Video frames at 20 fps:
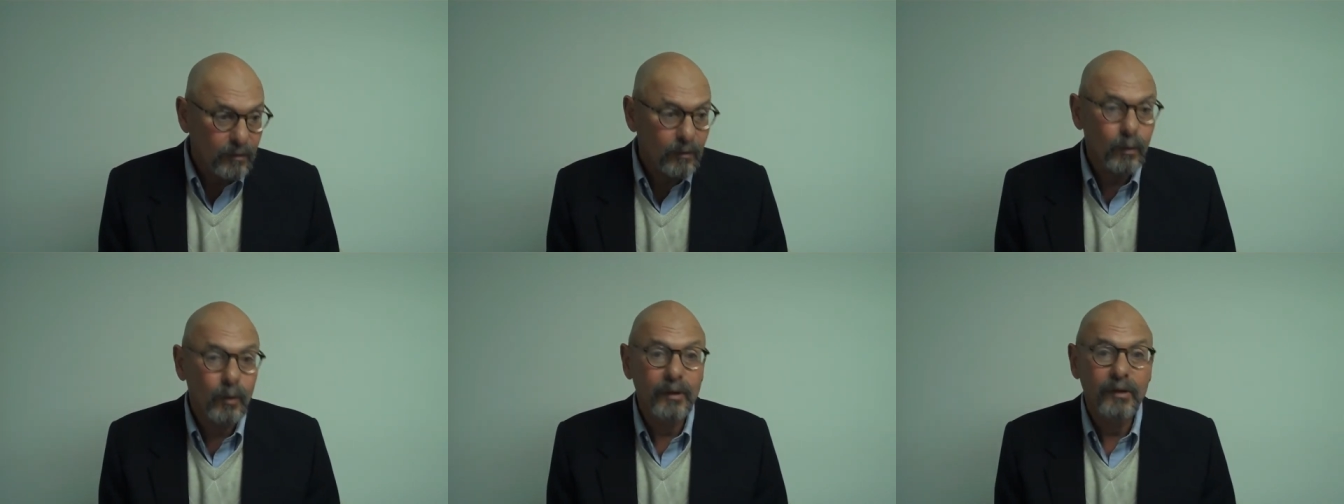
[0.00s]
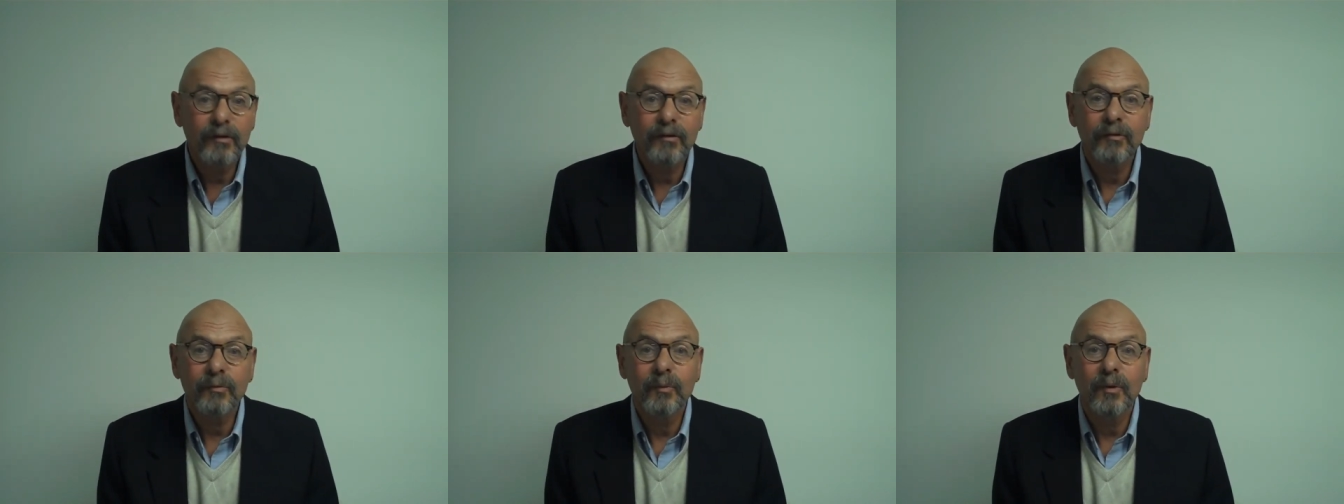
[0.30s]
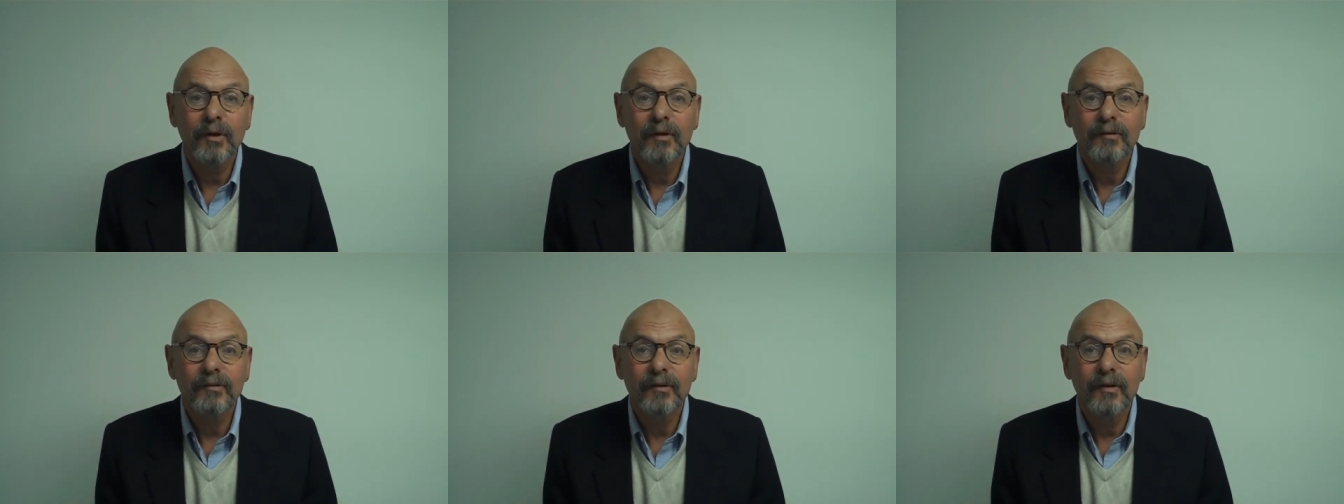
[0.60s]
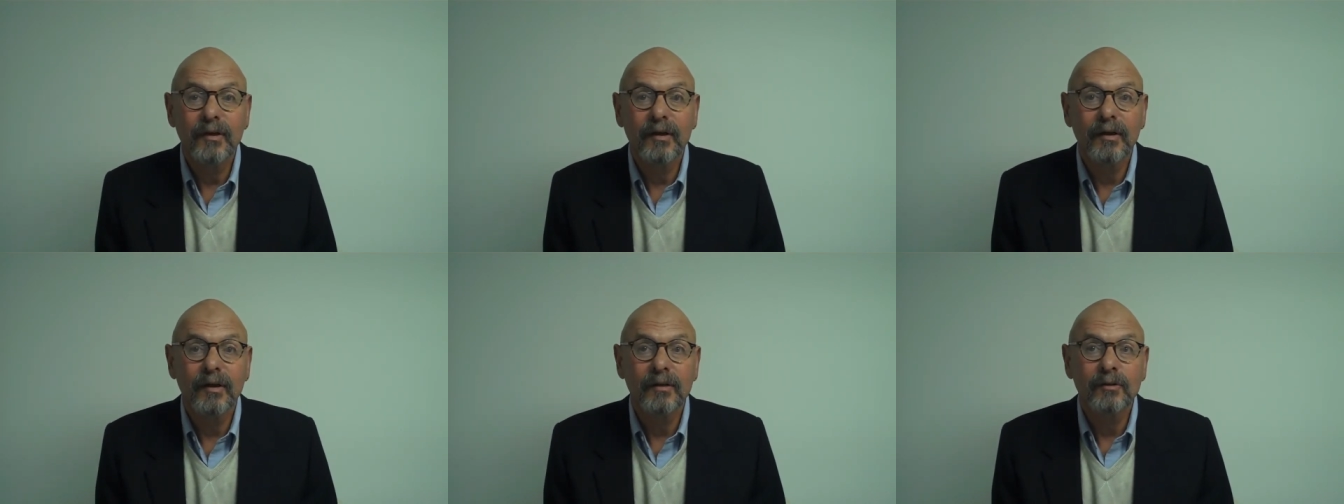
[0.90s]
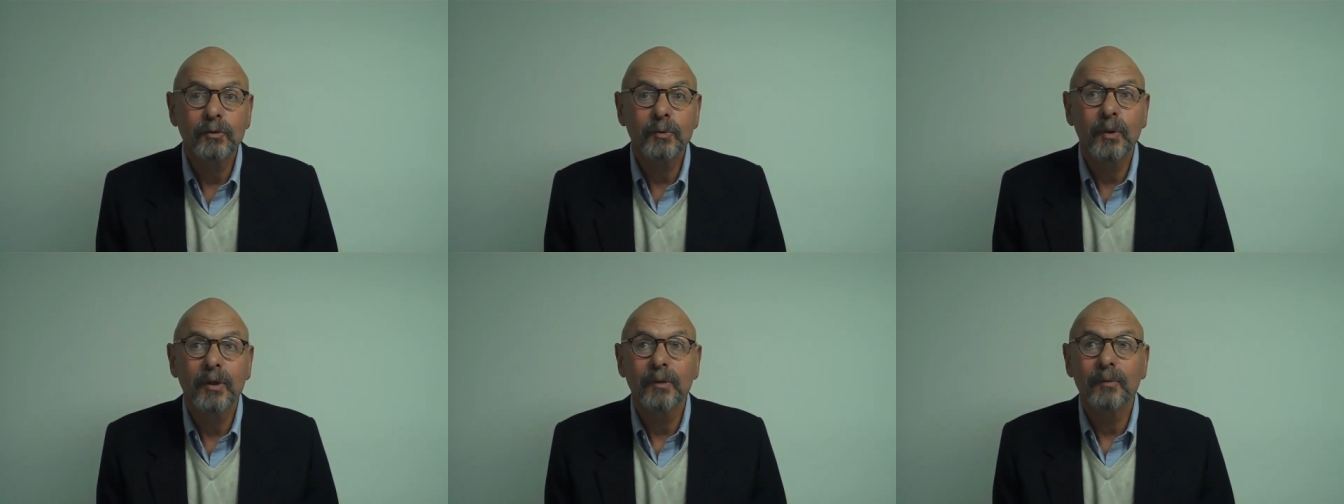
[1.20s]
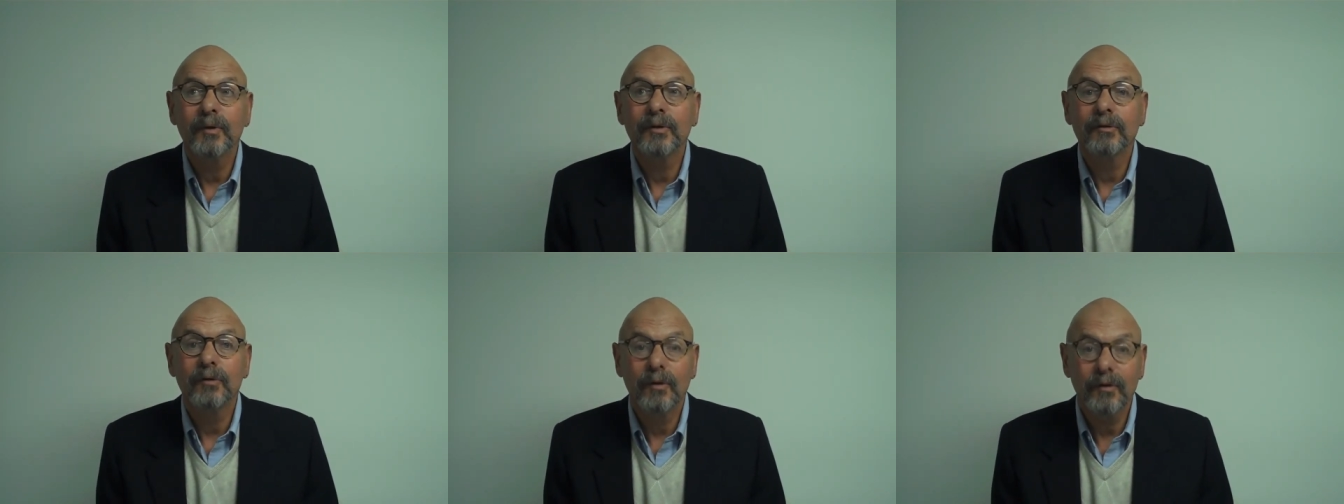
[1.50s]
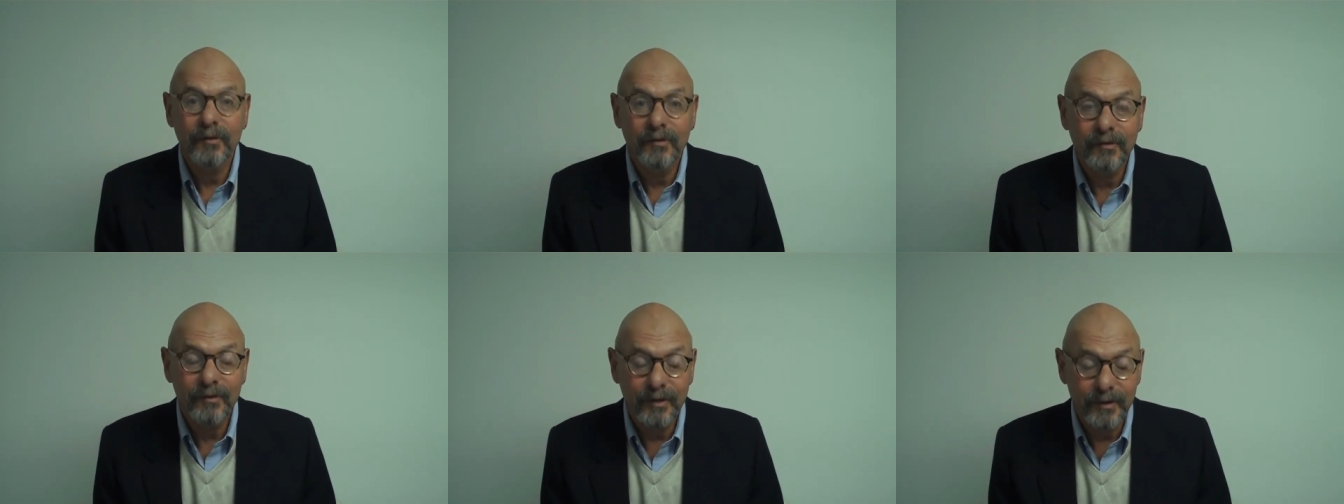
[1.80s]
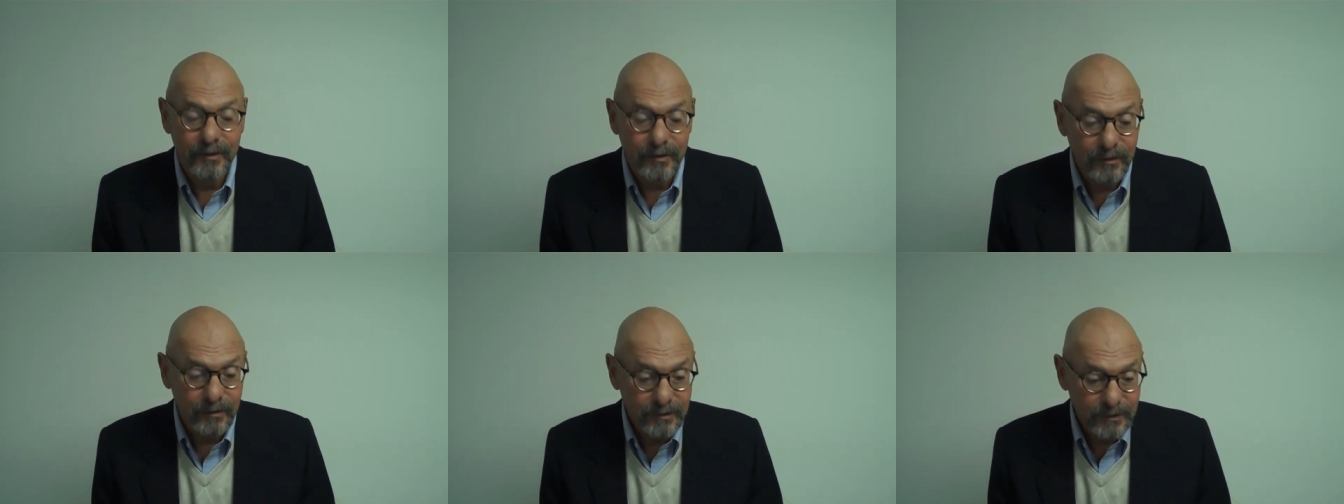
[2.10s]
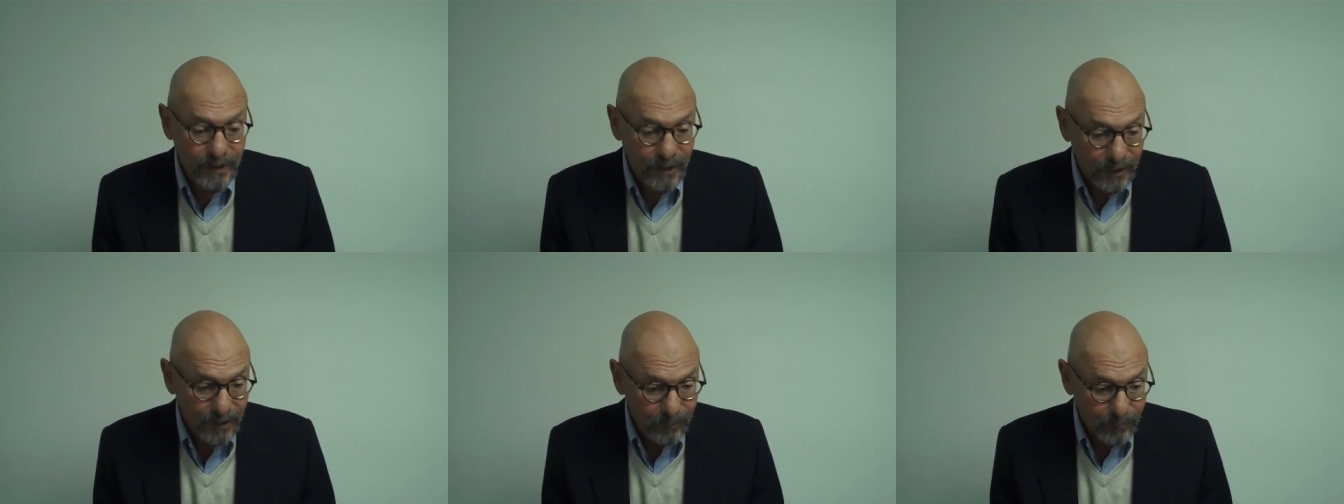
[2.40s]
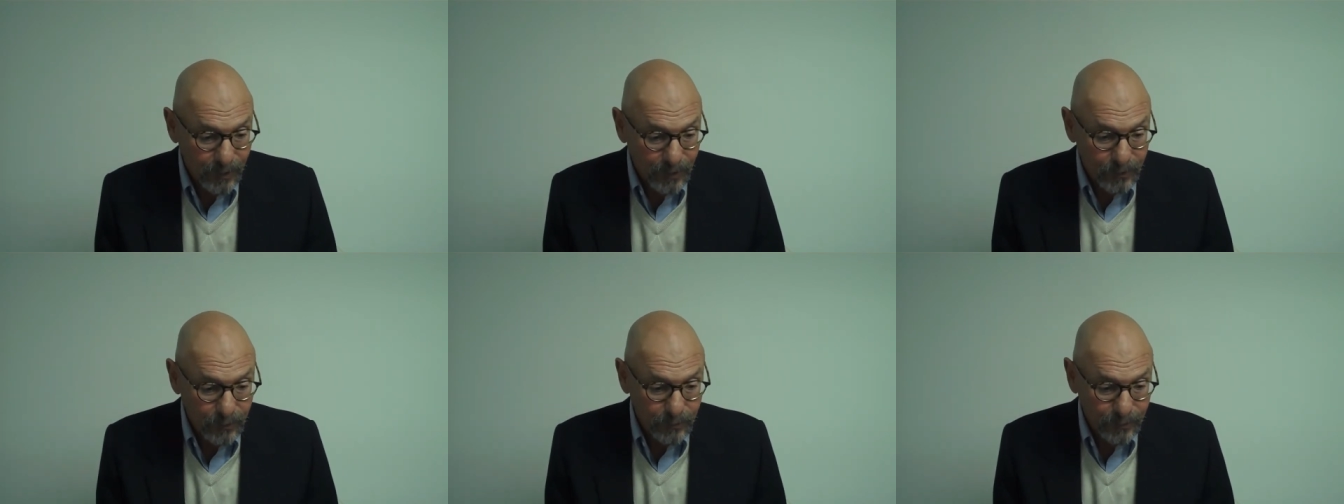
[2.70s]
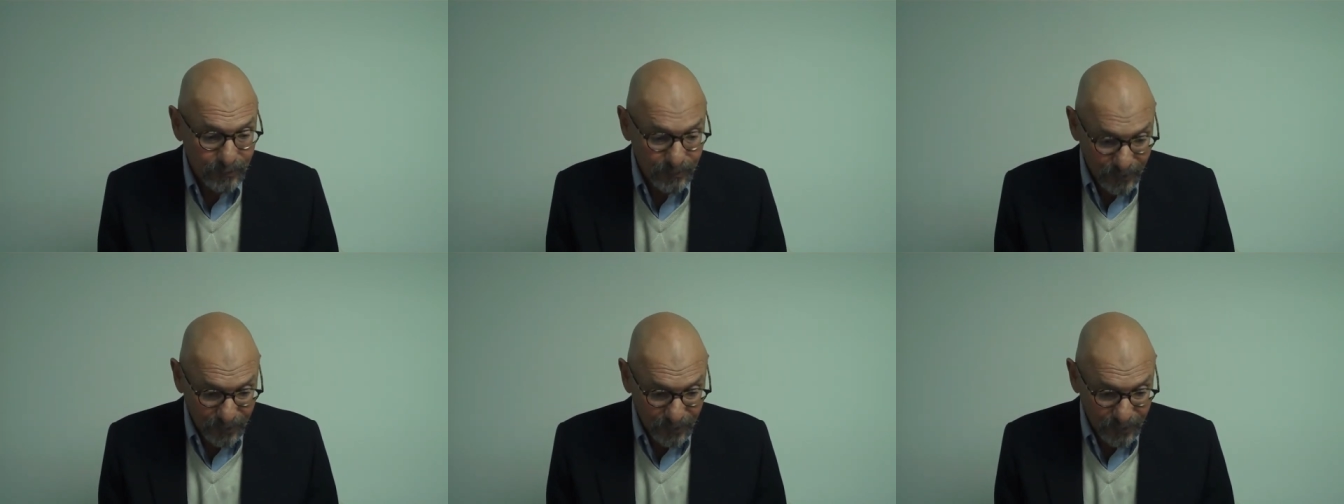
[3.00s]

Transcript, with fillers: Lourdes was a 21 year old senior taking my human